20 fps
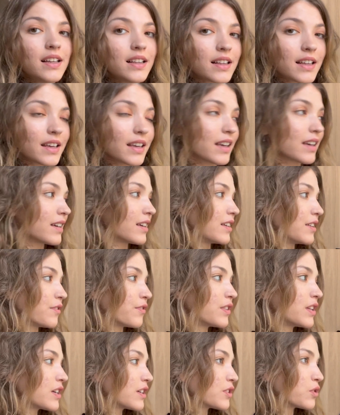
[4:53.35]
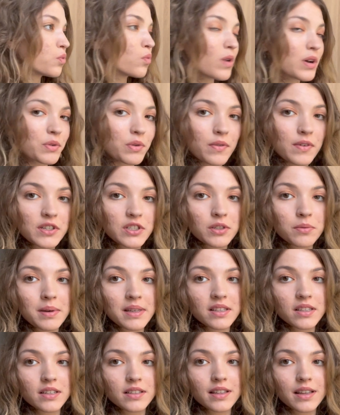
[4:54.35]
Like, if there's one revision
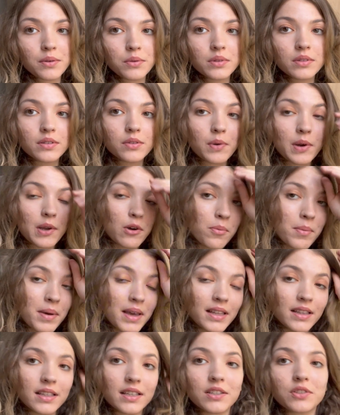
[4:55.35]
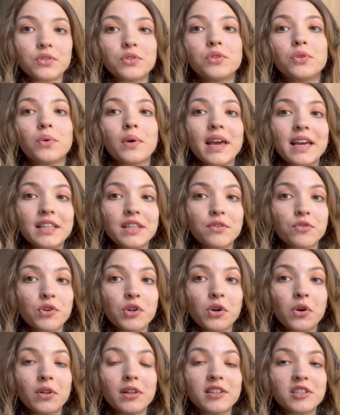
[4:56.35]
method that I would recommend, is to do active
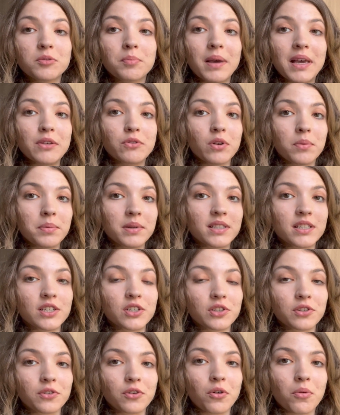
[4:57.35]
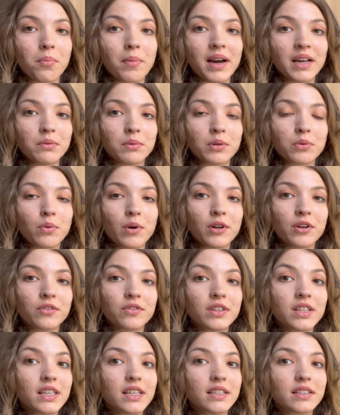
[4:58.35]
recall and spaced repetition combined with one
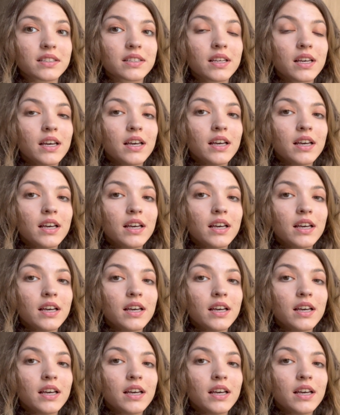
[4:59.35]
of these,